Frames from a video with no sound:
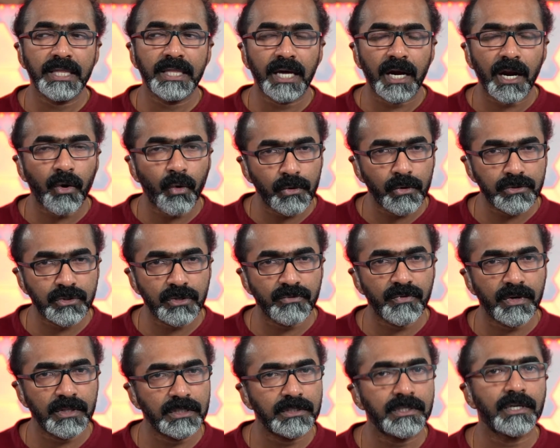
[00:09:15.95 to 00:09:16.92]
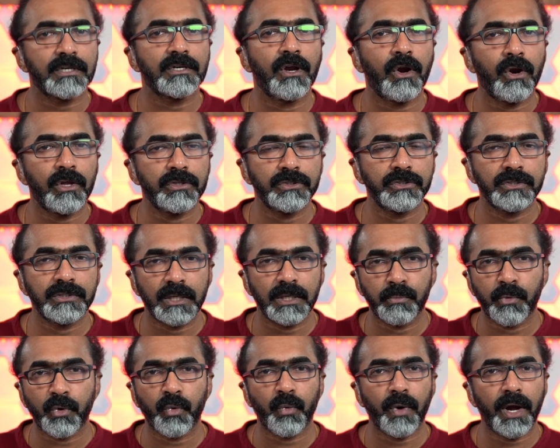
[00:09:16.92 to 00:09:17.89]
There are a host of other technologies
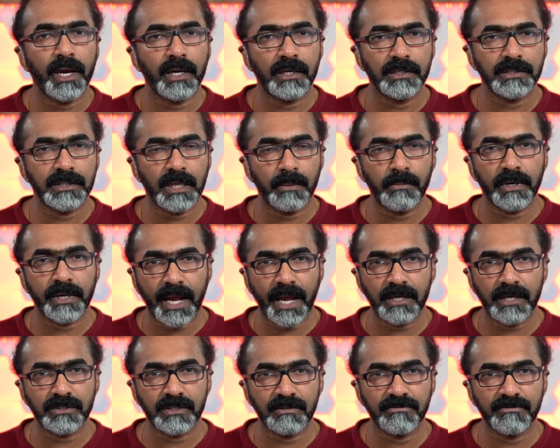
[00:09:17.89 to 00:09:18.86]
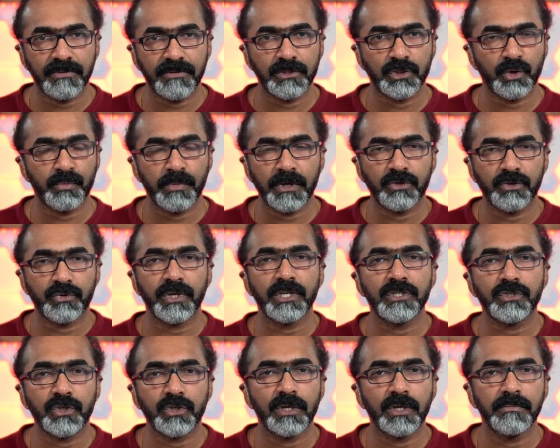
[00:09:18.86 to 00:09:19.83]
that provide simulcasting feature, but
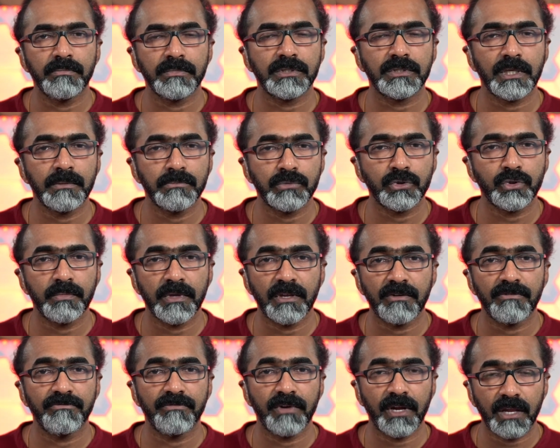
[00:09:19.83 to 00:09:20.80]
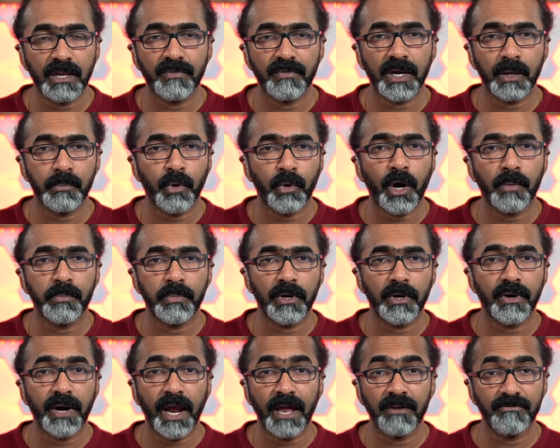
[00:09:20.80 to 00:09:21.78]
Restream seems to be very, very
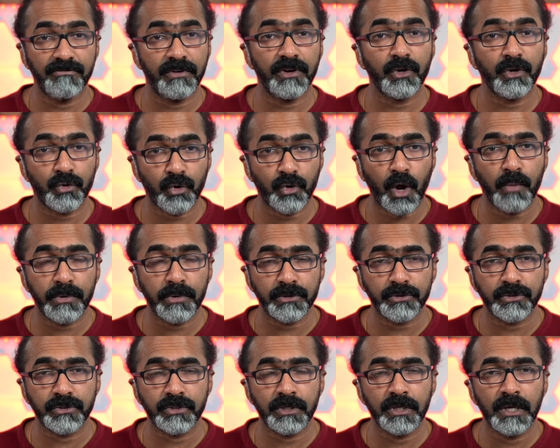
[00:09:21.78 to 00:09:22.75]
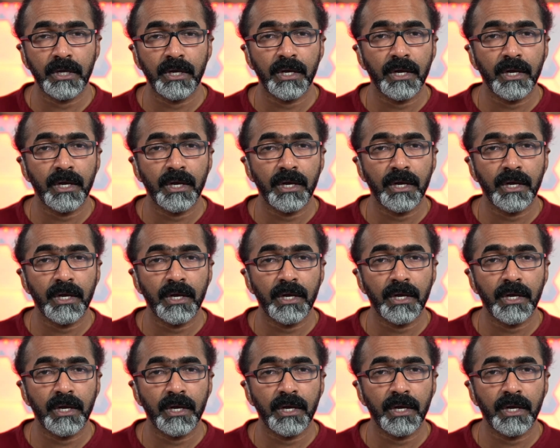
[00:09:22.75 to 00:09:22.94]
popular and very robust